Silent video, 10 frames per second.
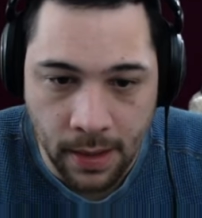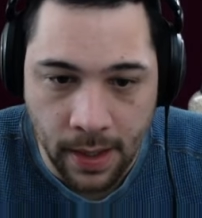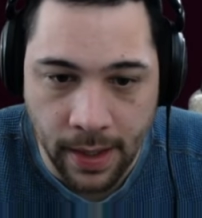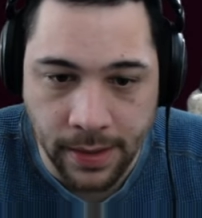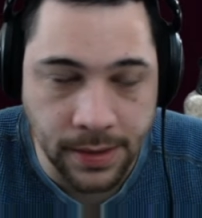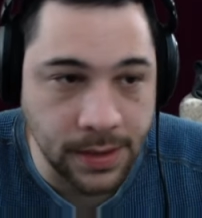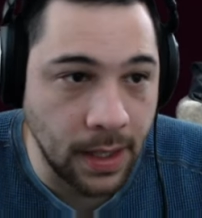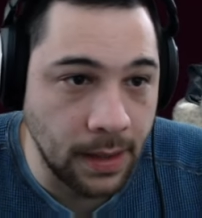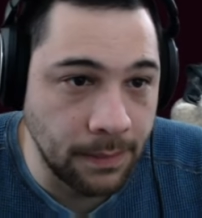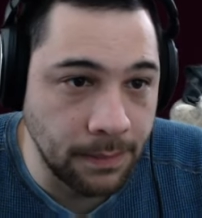And
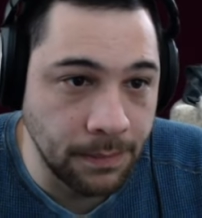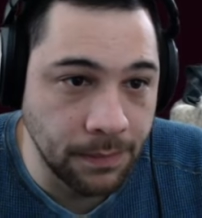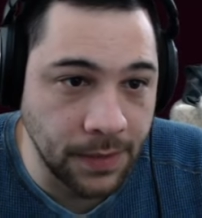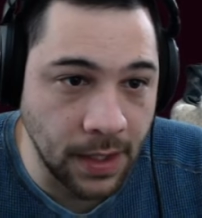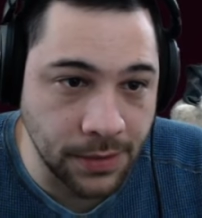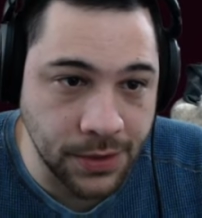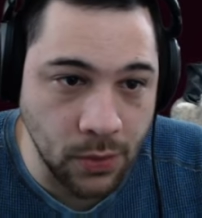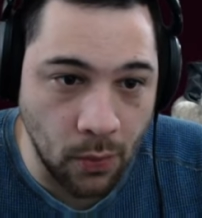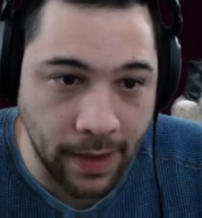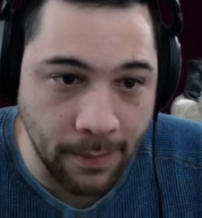they don't
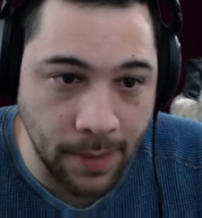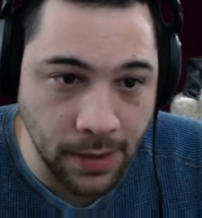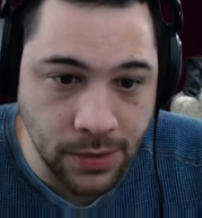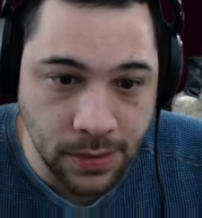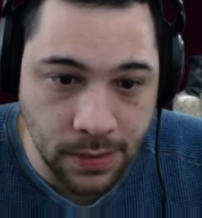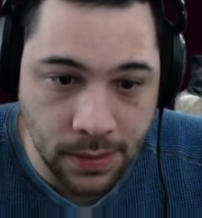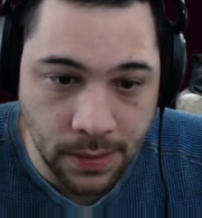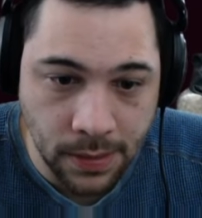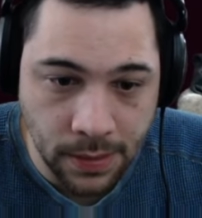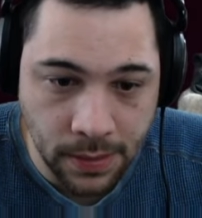store that much.
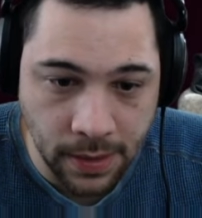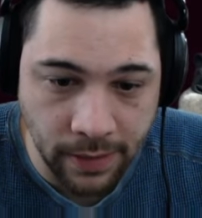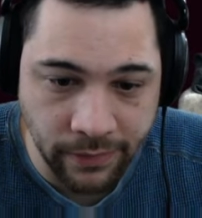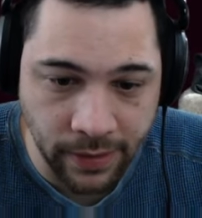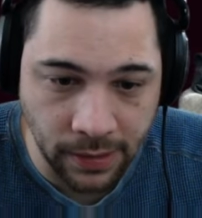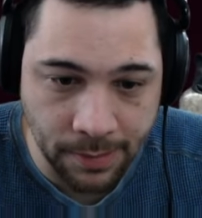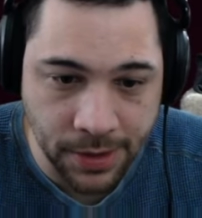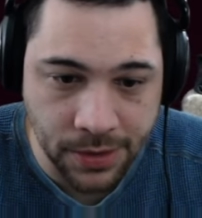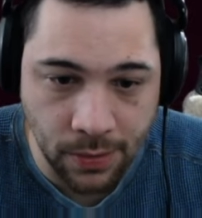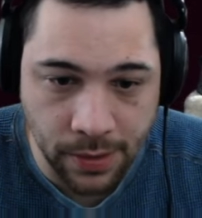They have very
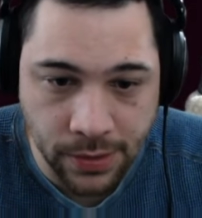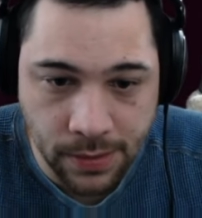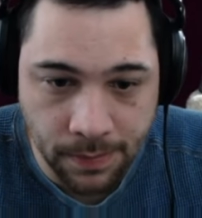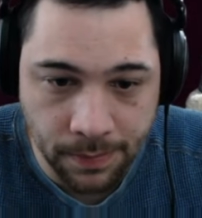limited storage.